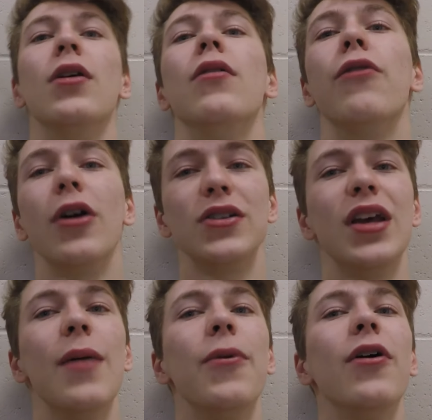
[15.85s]
For
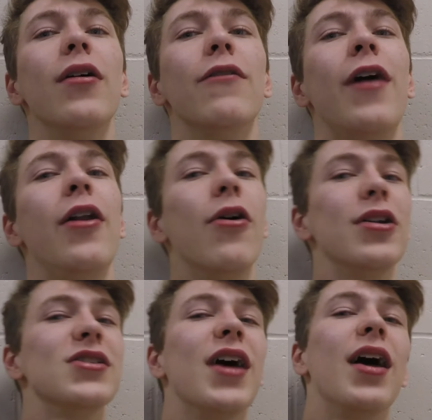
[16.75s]
example, if I
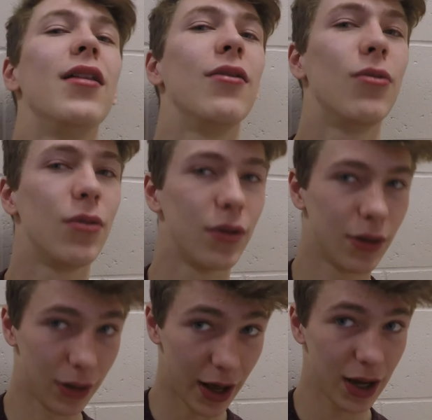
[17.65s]
notice that
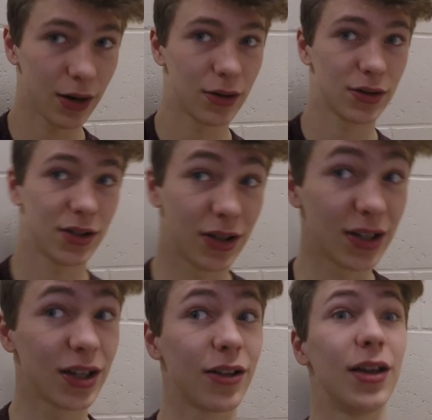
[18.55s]
light
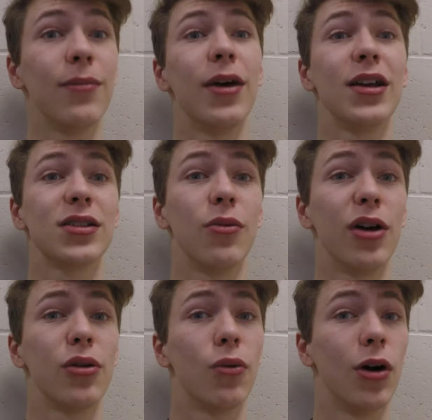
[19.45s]
statistically makes the
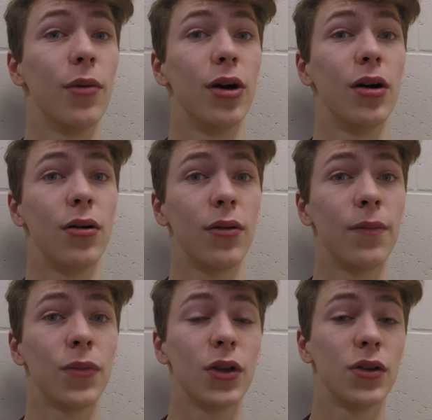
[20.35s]
weather warmer,
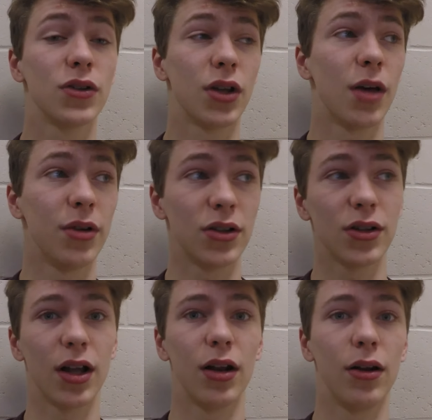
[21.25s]
so that means
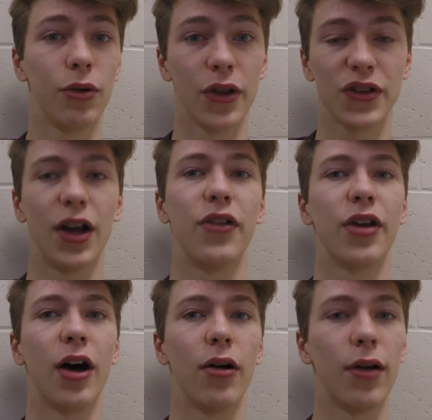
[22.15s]
that when the sun's
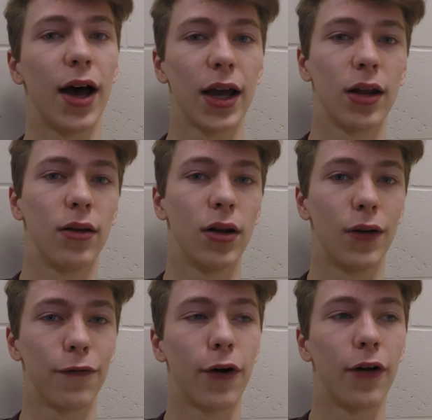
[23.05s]
out, I can
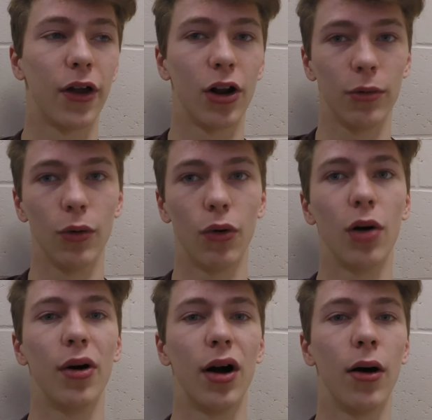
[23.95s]
infer that it'll be
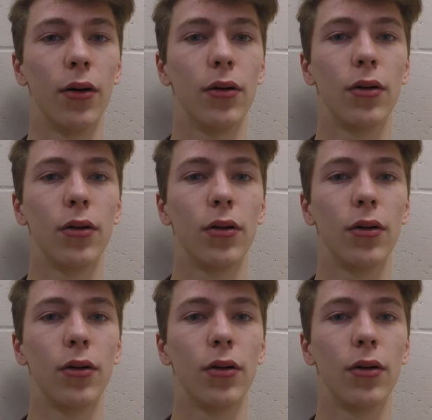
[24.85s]
warmer out.